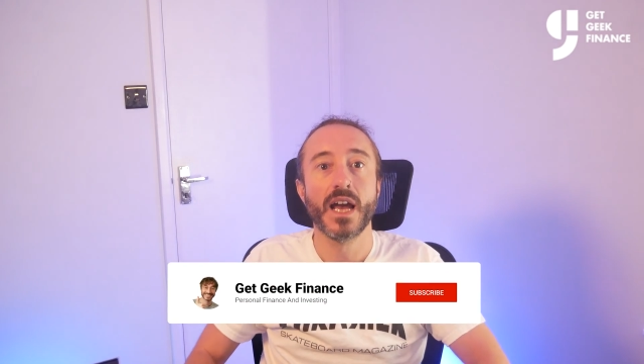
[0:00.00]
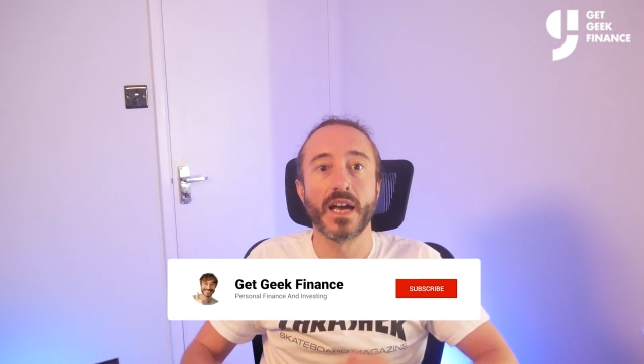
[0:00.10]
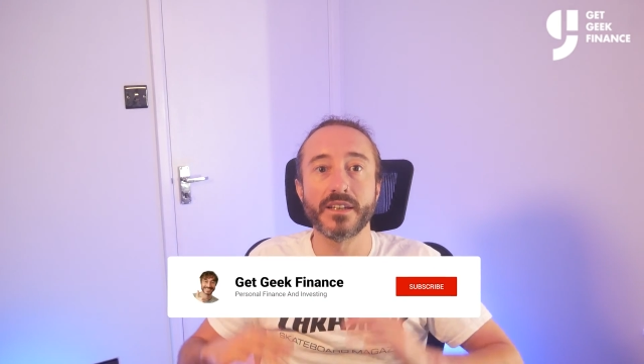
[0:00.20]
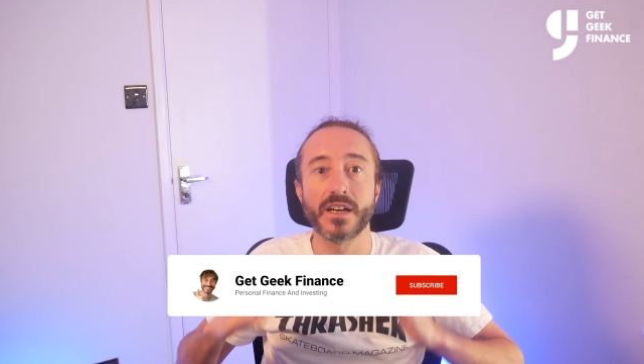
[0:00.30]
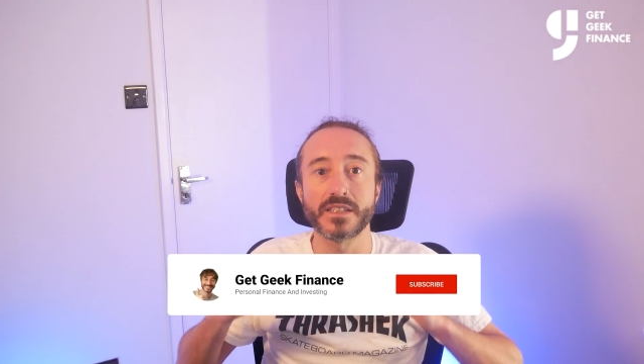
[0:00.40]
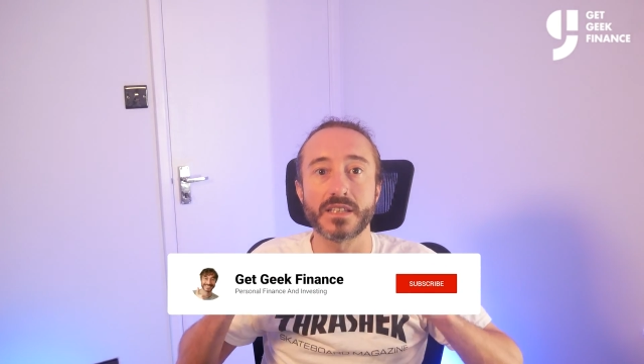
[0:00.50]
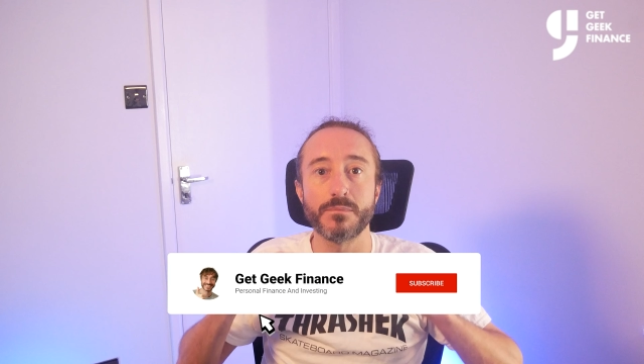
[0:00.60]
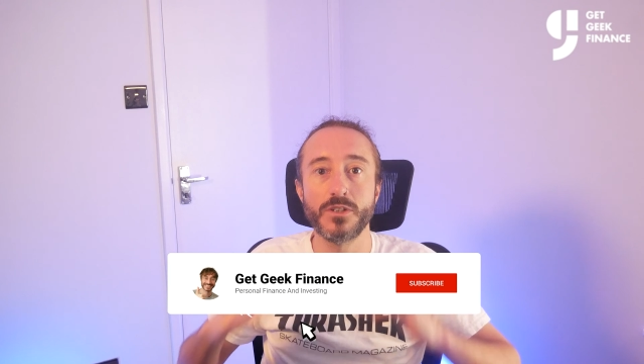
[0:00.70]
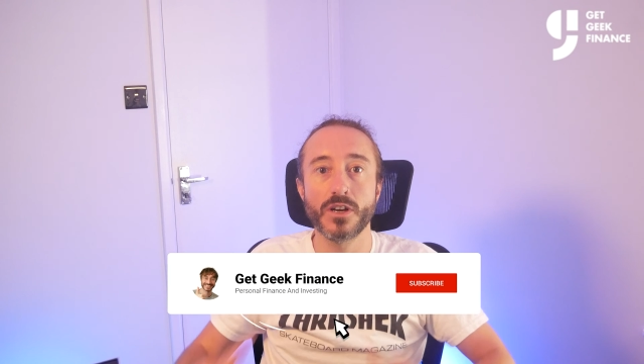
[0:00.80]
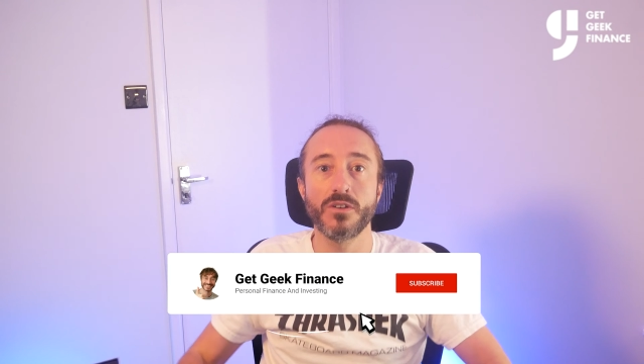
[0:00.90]
and I accept
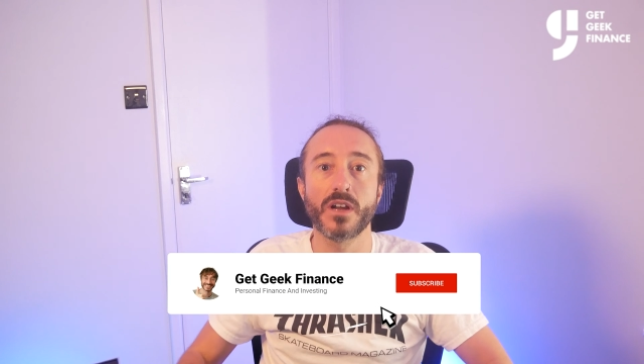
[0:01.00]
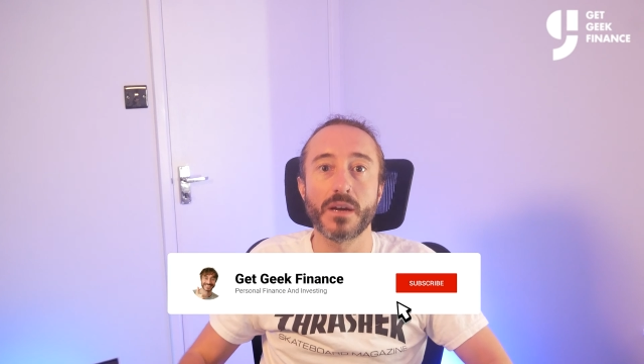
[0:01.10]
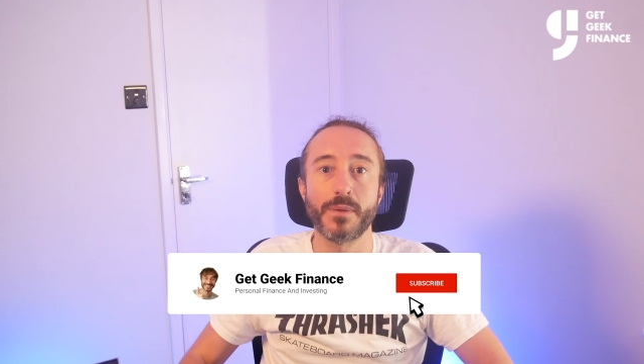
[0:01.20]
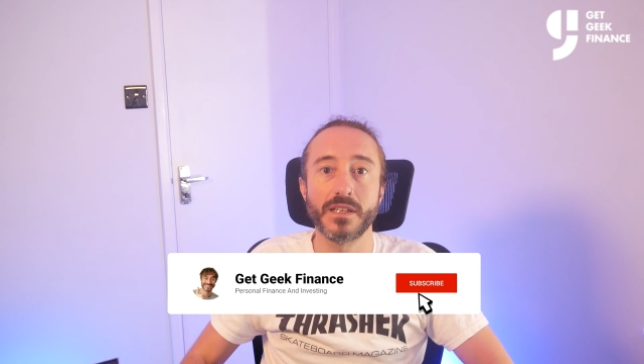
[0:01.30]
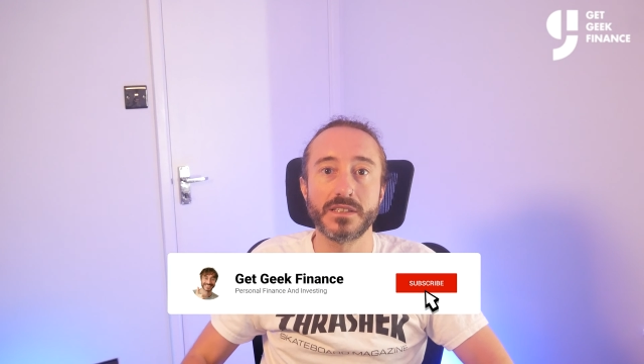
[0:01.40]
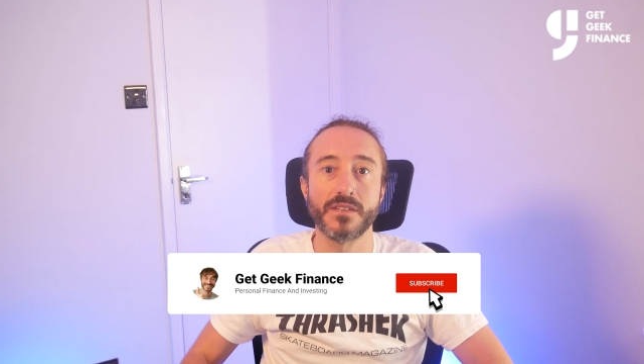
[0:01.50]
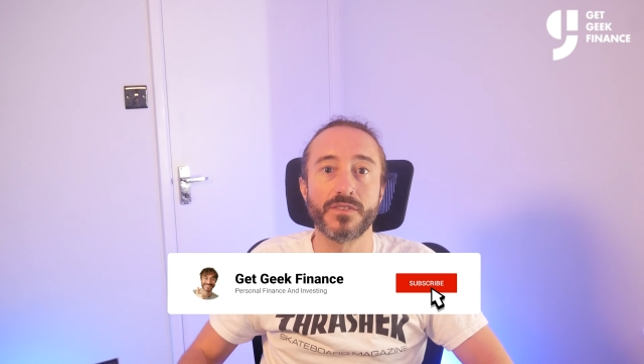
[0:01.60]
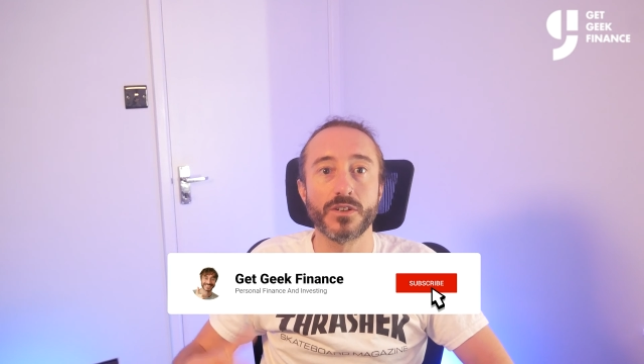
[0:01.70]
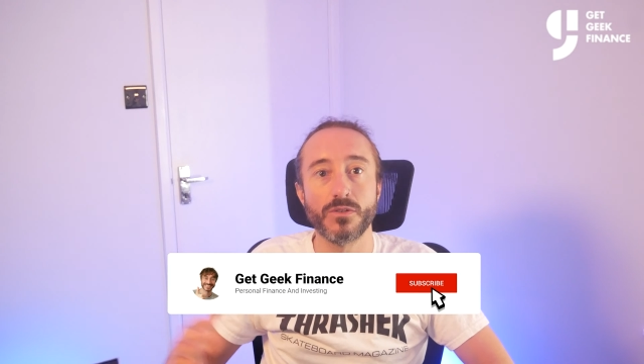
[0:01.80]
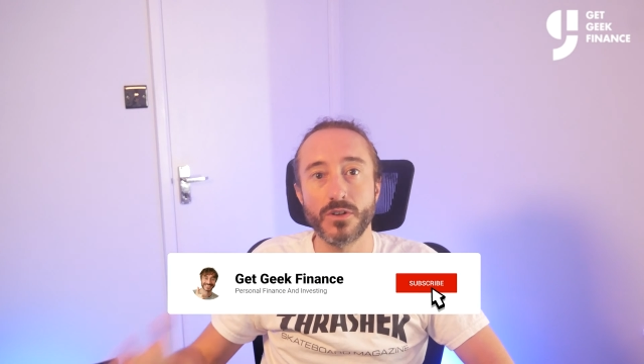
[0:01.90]
no liability
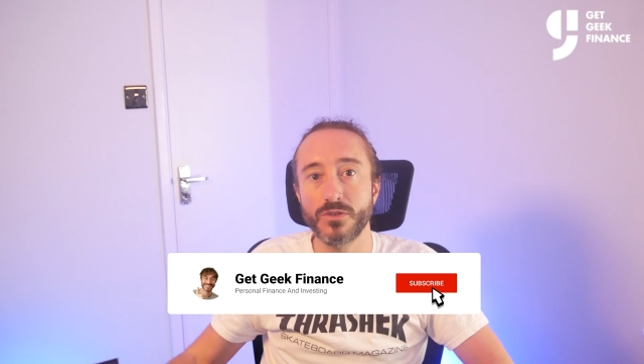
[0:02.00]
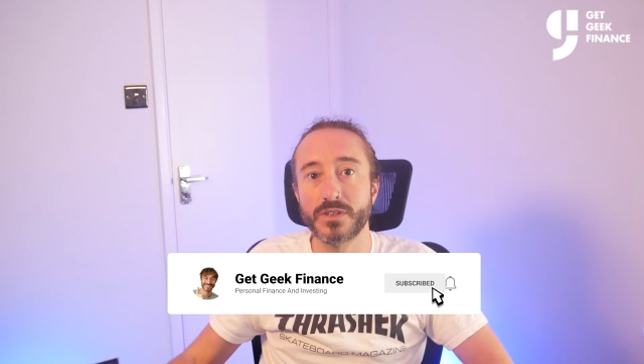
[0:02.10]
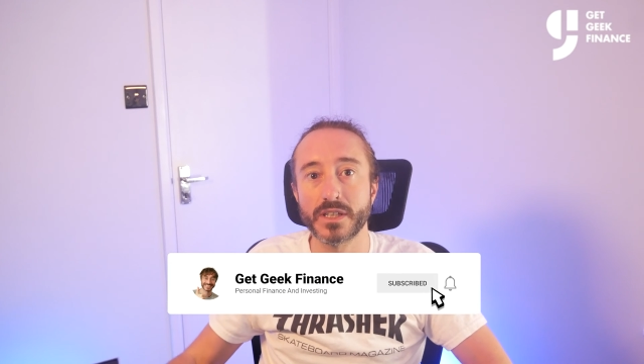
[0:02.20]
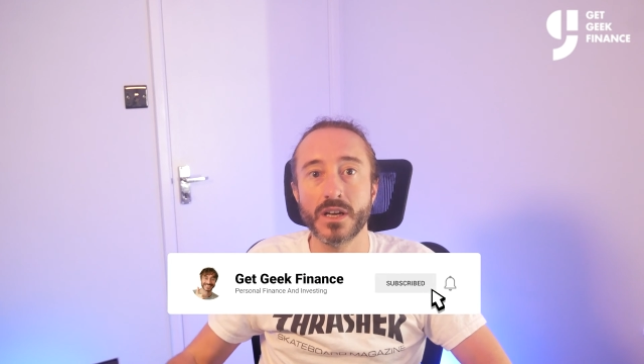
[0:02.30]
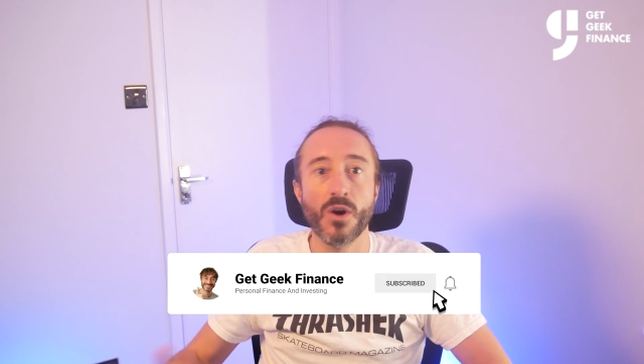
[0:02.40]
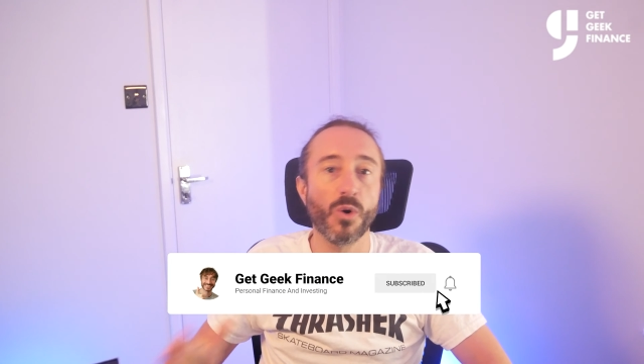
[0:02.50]
for you losing